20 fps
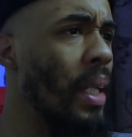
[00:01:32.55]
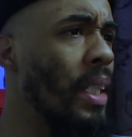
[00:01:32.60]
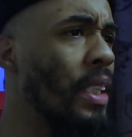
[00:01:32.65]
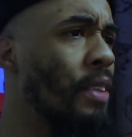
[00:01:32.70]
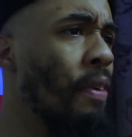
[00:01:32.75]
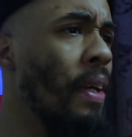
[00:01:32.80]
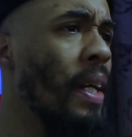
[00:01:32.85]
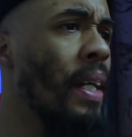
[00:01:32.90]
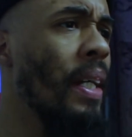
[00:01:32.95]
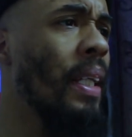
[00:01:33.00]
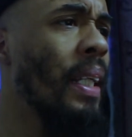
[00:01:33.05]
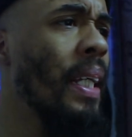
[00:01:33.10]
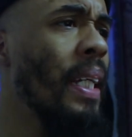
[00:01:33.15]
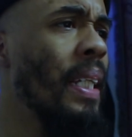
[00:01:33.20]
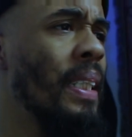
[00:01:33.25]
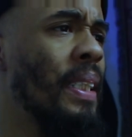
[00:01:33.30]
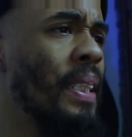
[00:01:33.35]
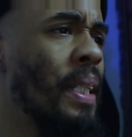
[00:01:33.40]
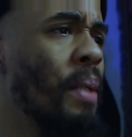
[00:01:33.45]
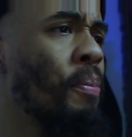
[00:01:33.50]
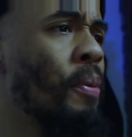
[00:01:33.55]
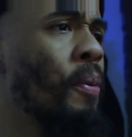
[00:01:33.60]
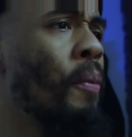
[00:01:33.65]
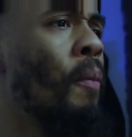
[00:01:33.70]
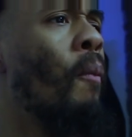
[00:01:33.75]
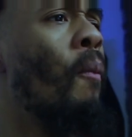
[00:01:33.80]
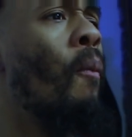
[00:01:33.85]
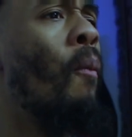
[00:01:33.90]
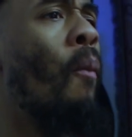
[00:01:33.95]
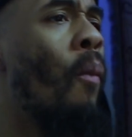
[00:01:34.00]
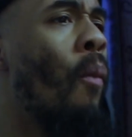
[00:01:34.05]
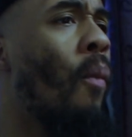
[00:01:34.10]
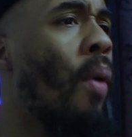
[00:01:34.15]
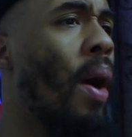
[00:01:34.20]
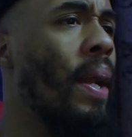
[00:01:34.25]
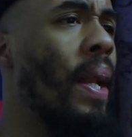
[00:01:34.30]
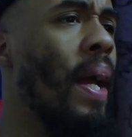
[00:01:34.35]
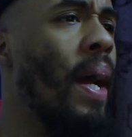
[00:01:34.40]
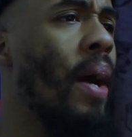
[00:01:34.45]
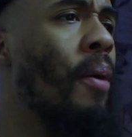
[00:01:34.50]
It's very clean and simple
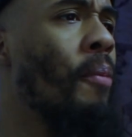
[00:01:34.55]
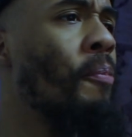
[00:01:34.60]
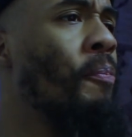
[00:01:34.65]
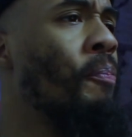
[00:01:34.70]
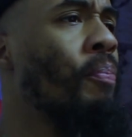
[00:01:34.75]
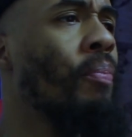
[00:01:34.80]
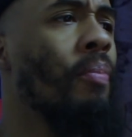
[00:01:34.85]
right now.